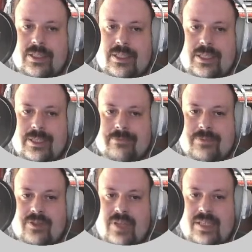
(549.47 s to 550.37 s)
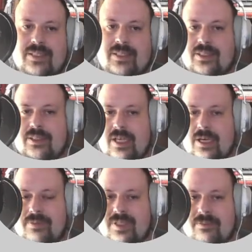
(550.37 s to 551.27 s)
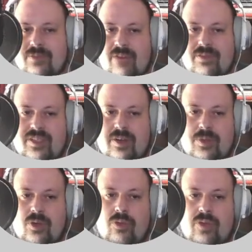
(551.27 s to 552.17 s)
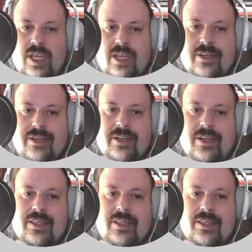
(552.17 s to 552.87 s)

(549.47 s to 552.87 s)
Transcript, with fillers: Um, so there's this uh, some JavaScript code here.